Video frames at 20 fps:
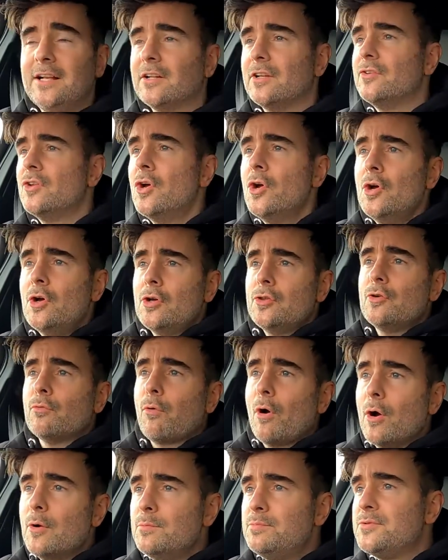England,
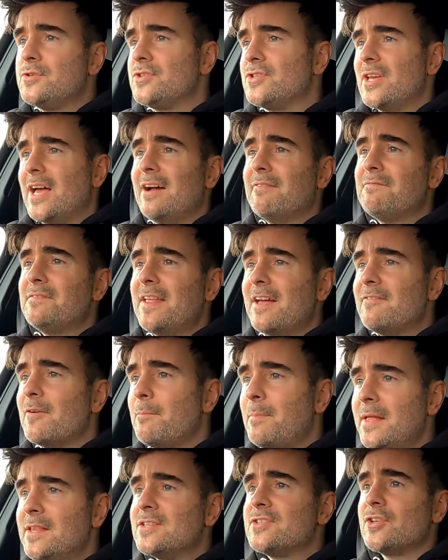the roads have
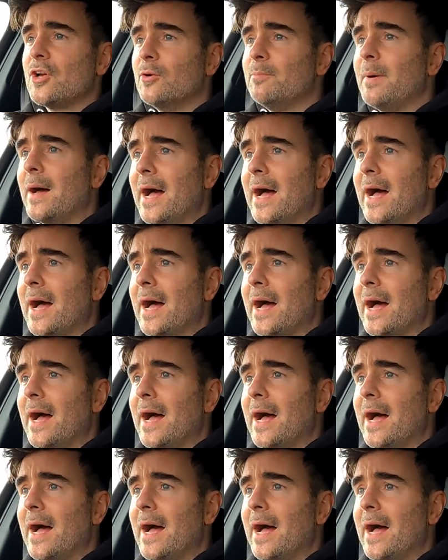never been so